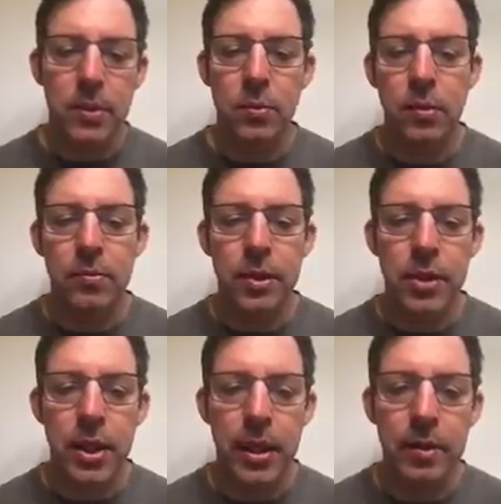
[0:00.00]
one for
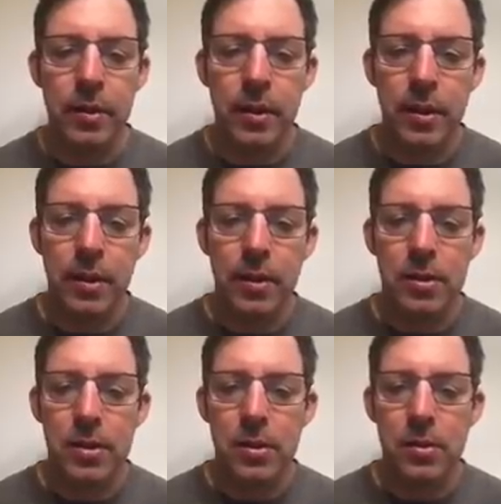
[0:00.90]
each day.
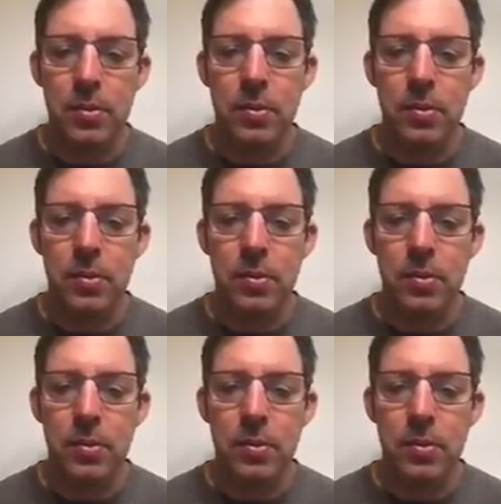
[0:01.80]
So you